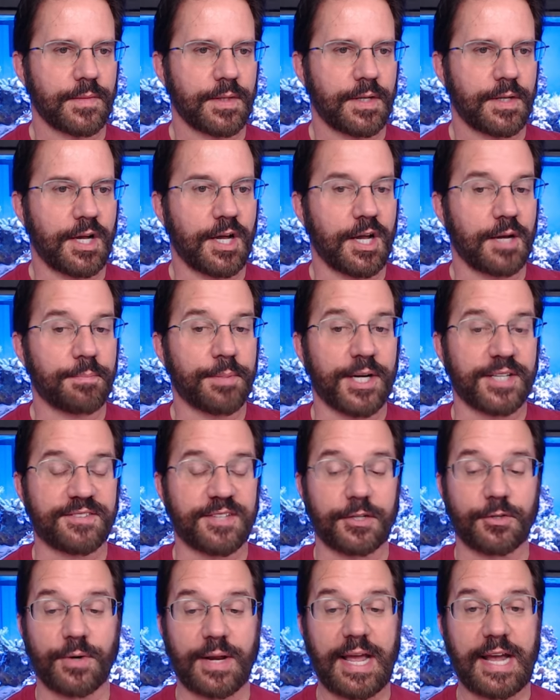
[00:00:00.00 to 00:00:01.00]
Bots, I
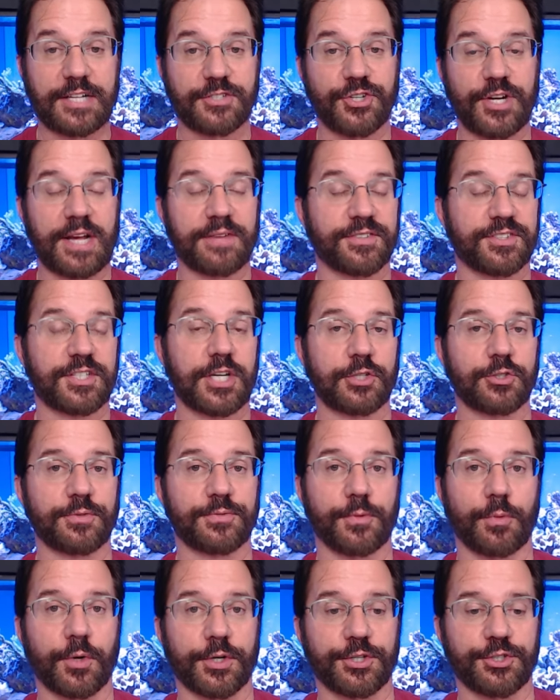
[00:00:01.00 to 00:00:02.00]
don't actually have a schedule
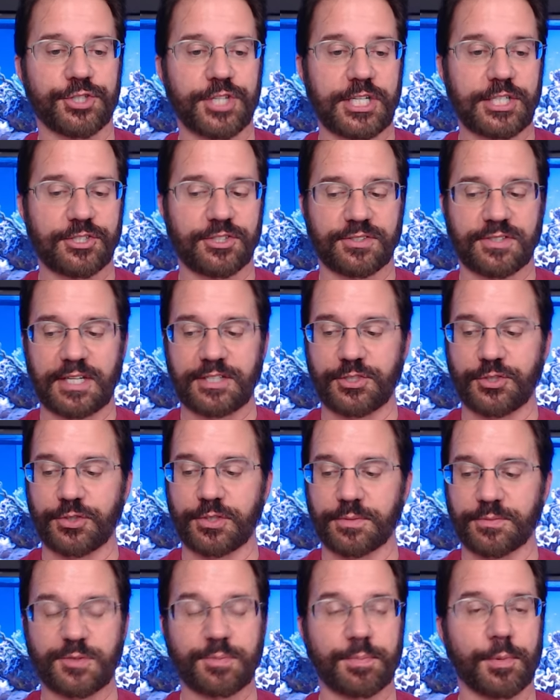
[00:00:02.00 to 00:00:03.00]
for water changes. I do
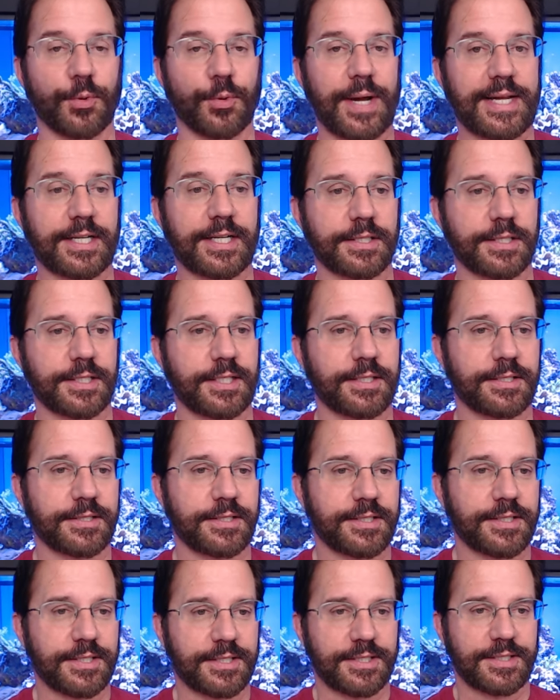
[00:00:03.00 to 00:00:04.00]
them sporadically.
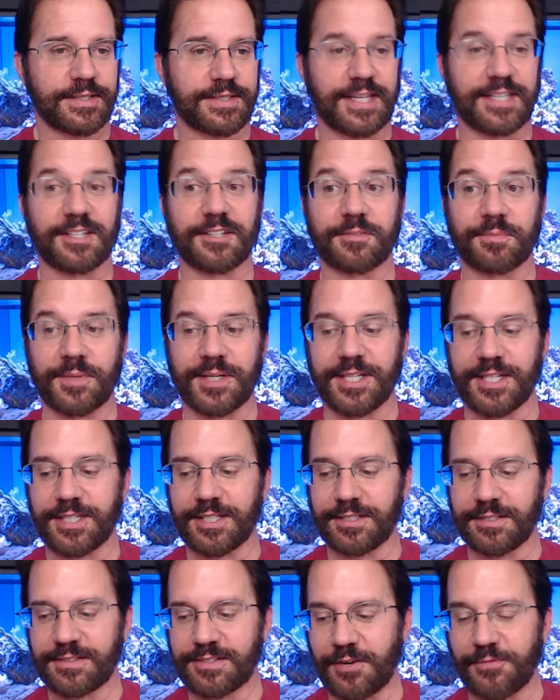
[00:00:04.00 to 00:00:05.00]
That is
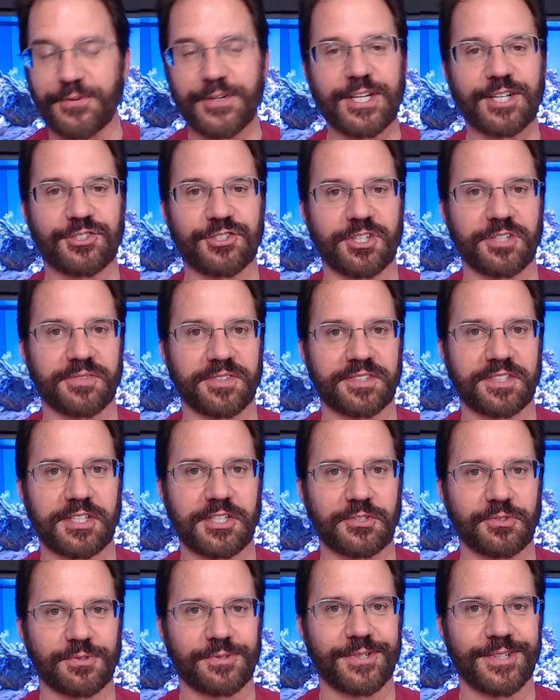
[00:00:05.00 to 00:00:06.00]
my definition of a
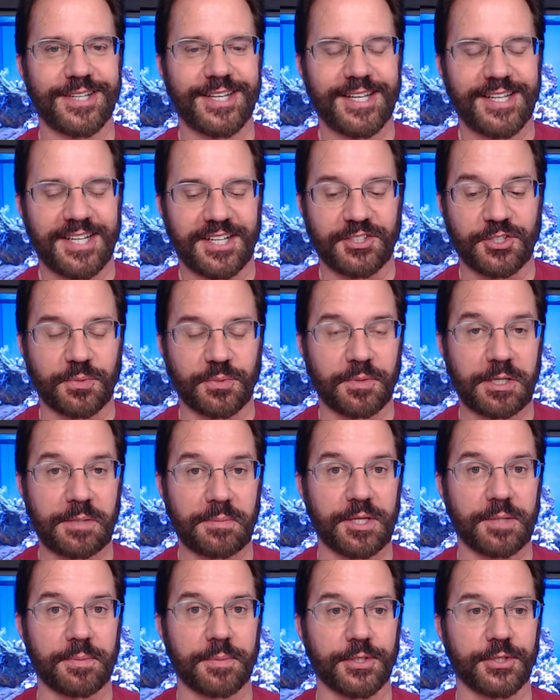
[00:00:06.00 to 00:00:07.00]
schedule. I don't want them in
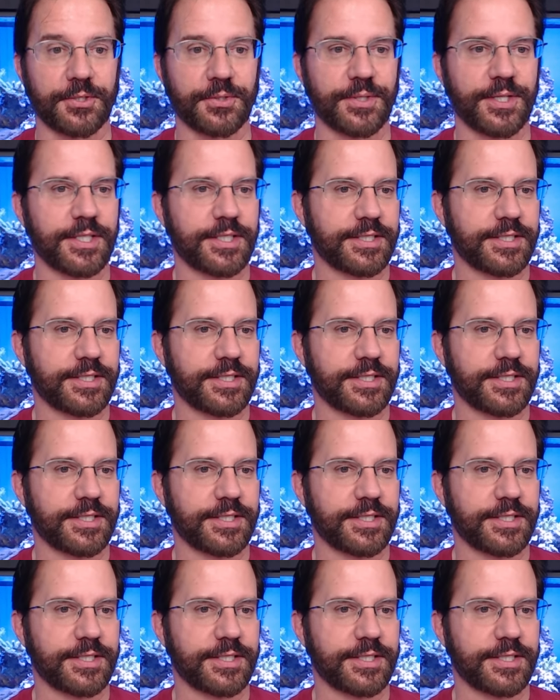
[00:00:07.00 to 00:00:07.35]
the mood.